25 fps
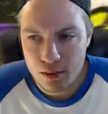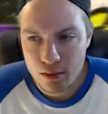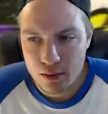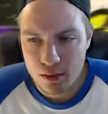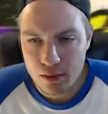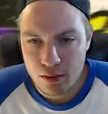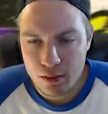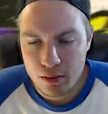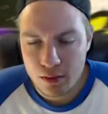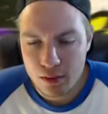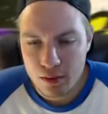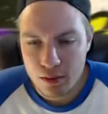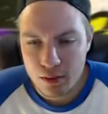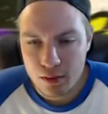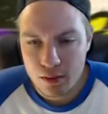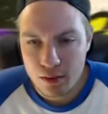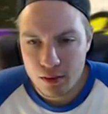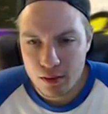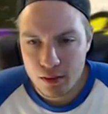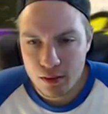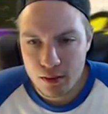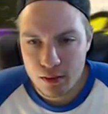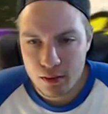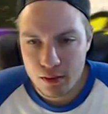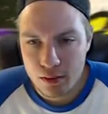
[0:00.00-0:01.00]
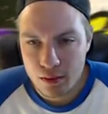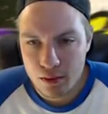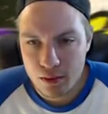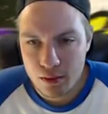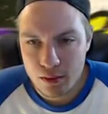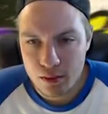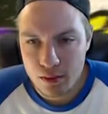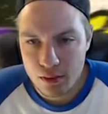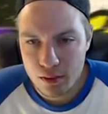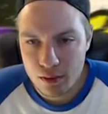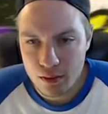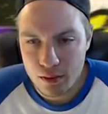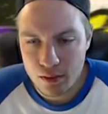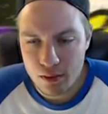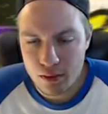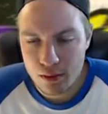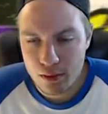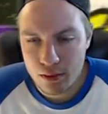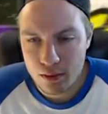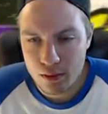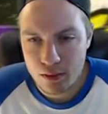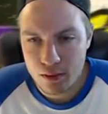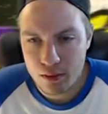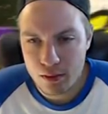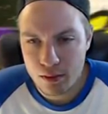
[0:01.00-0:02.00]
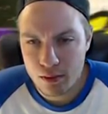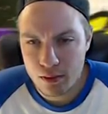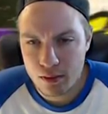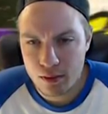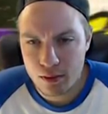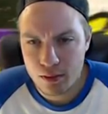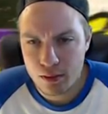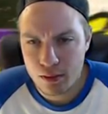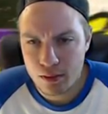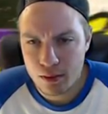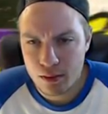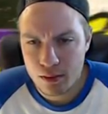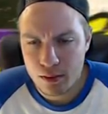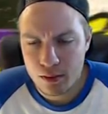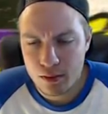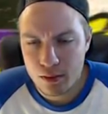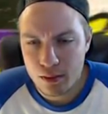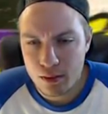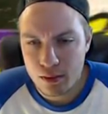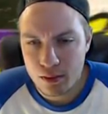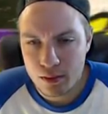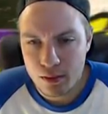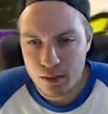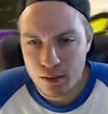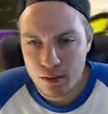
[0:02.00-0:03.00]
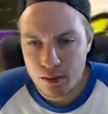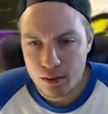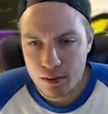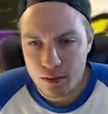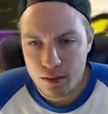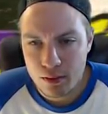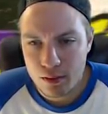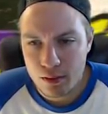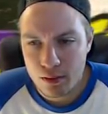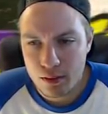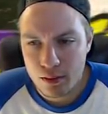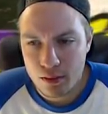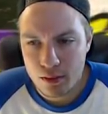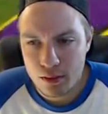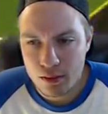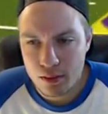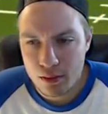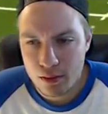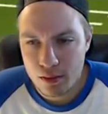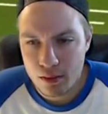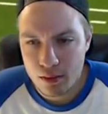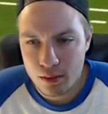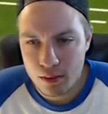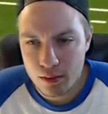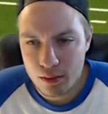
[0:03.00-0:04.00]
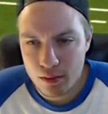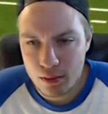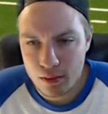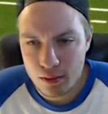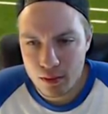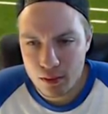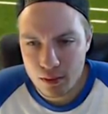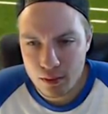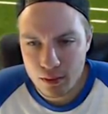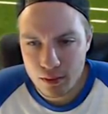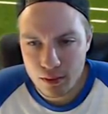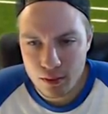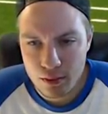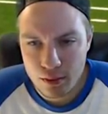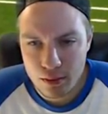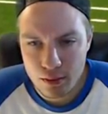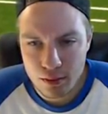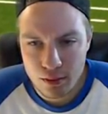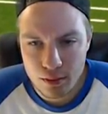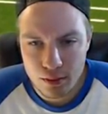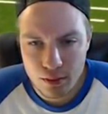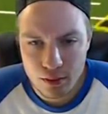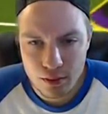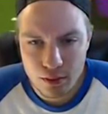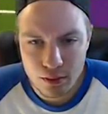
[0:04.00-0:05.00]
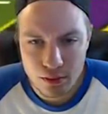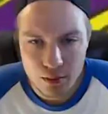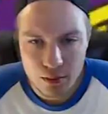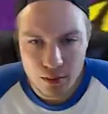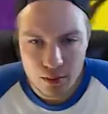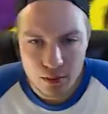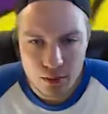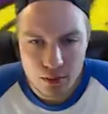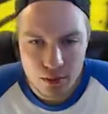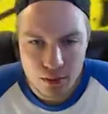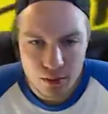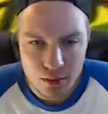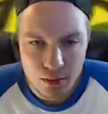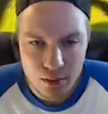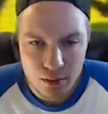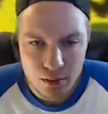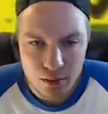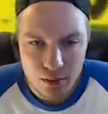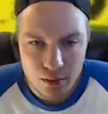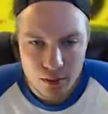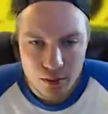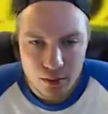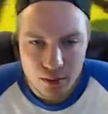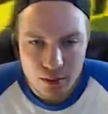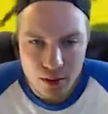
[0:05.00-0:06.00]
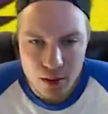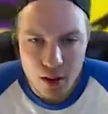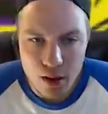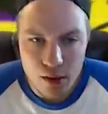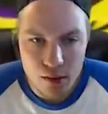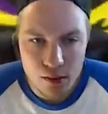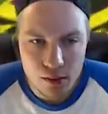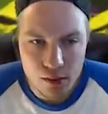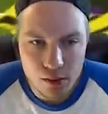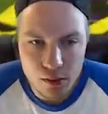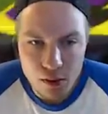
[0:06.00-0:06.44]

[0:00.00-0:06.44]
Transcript: (silence)